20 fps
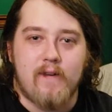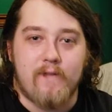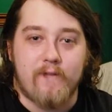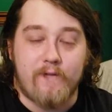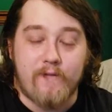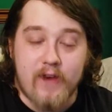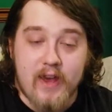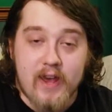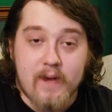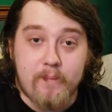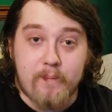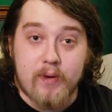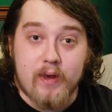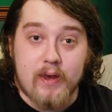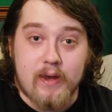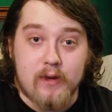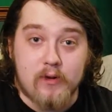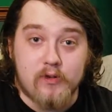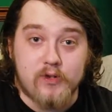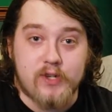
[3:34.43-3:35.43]

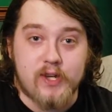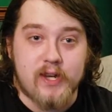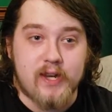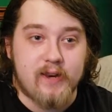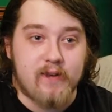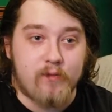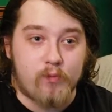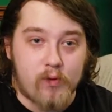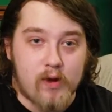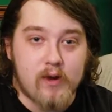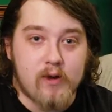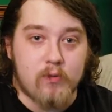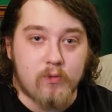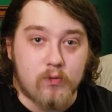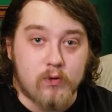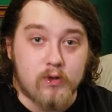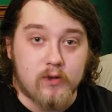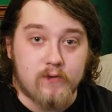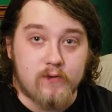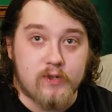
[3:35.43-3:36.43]
vampires and
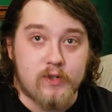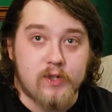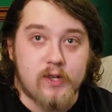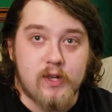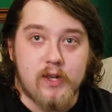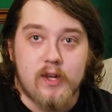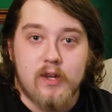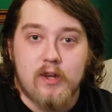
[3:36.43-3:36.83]
werewolves.